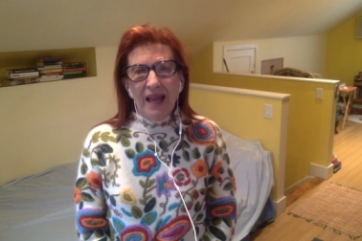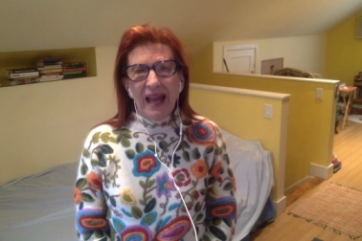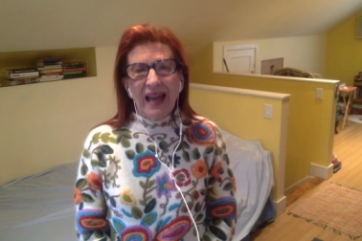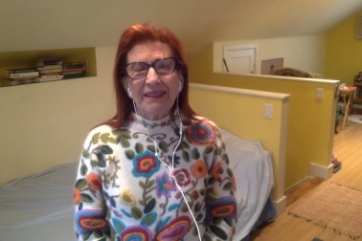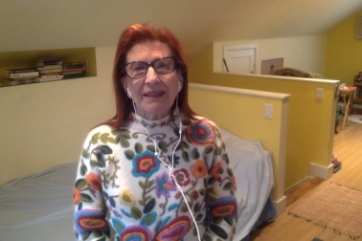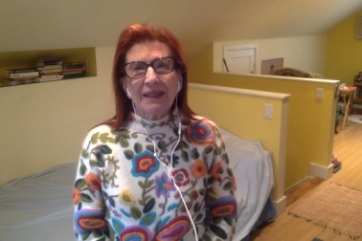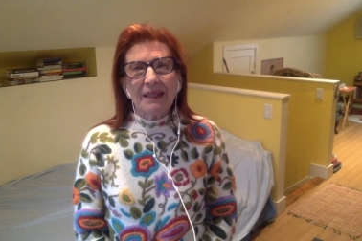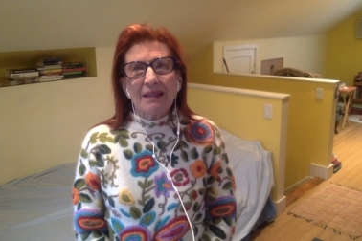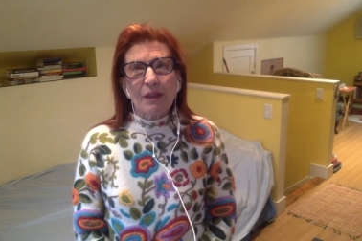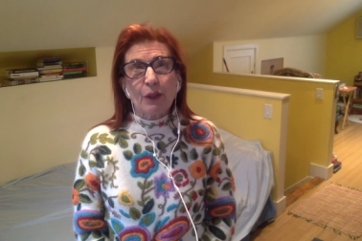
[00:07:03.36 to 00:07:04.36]
and
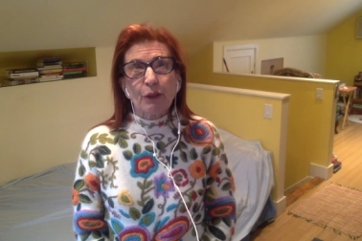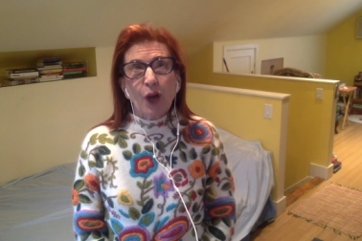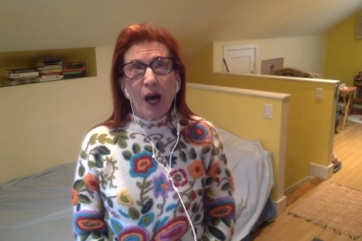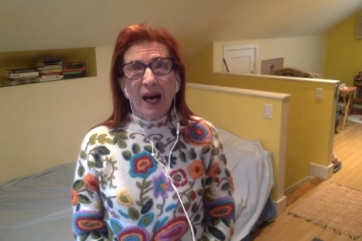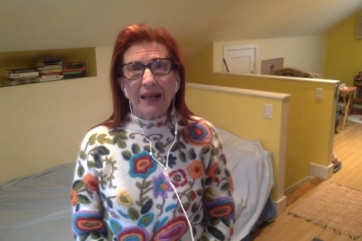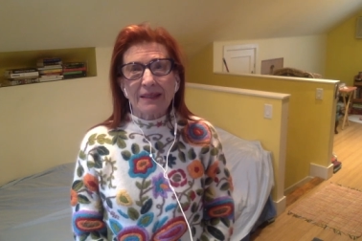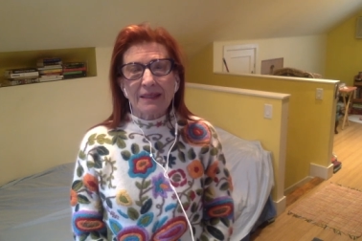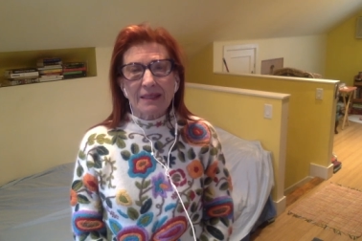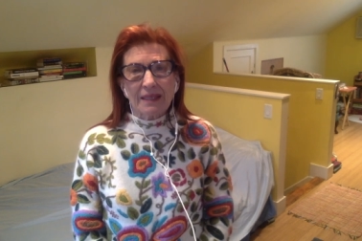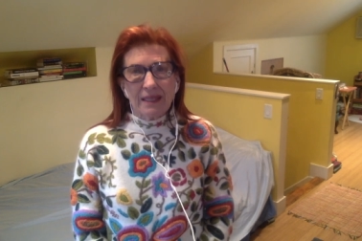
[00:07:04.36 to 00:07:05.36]
the
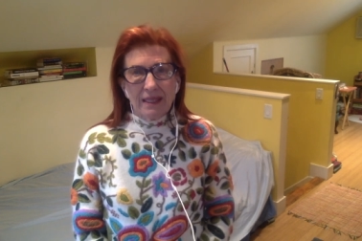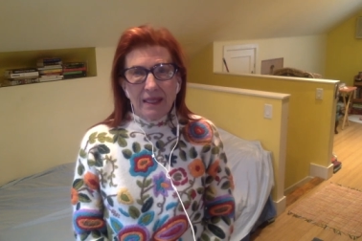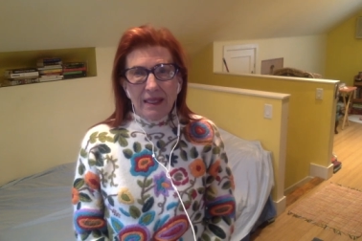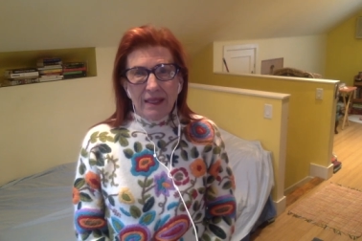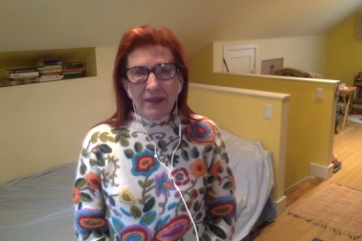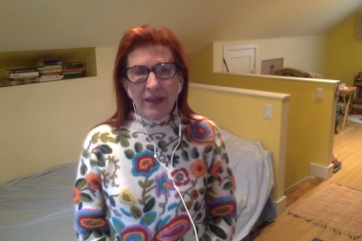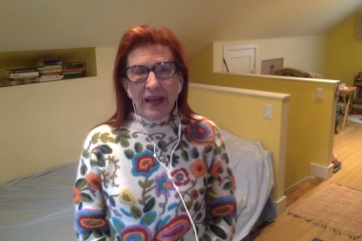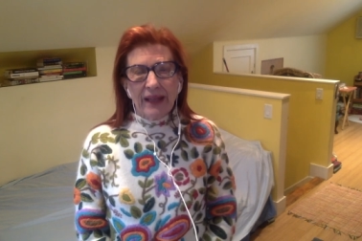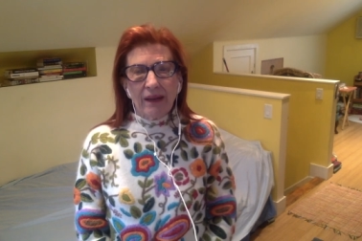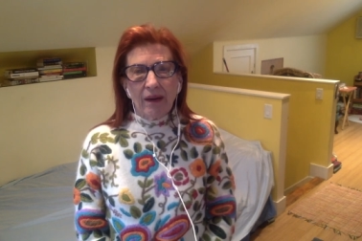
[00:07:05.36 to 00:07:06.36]
thoughts
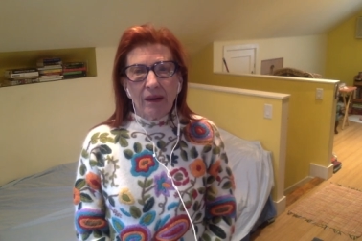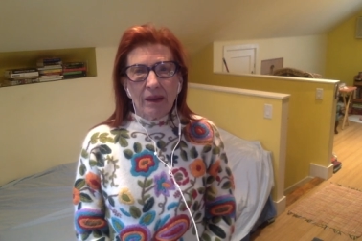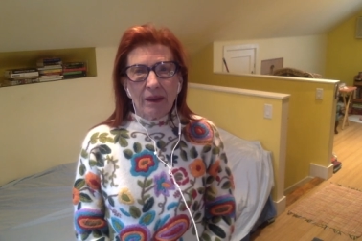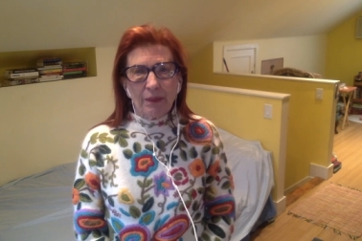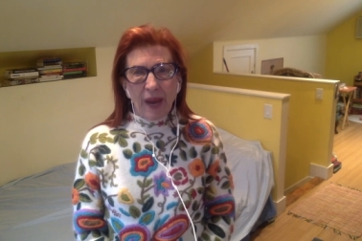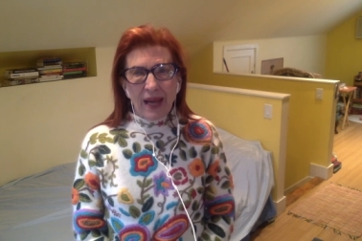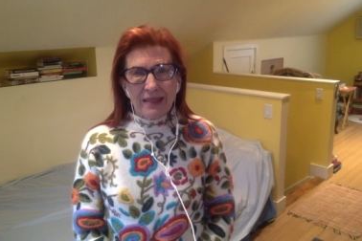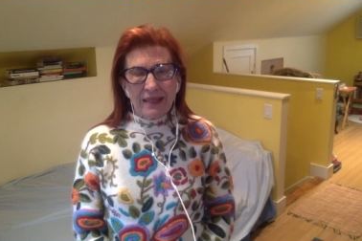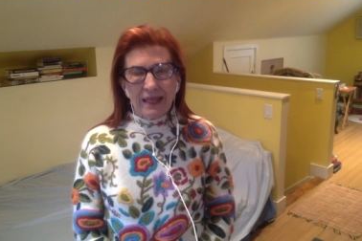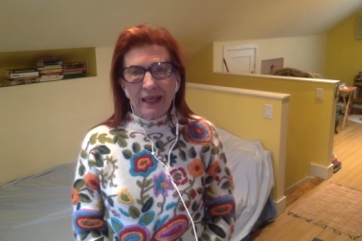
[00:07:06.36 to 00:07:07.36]
that are
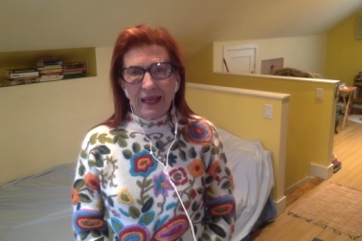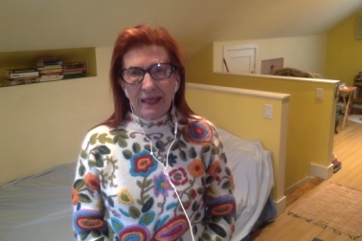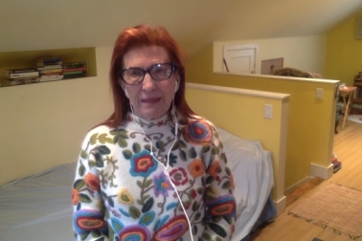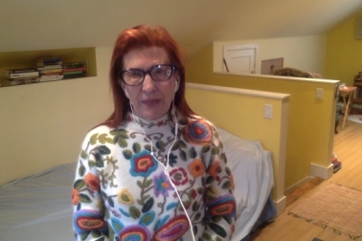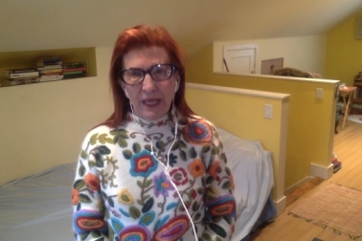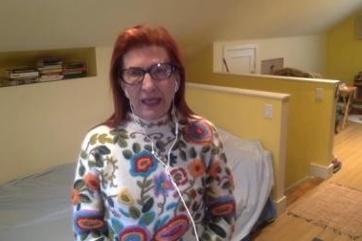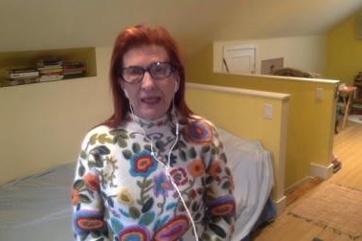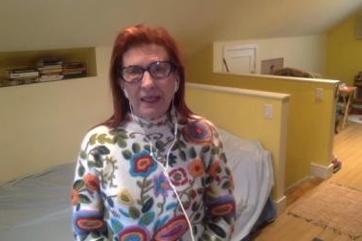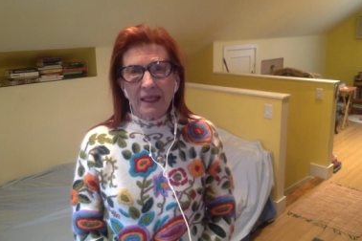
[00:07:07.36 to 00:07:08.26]
arising in me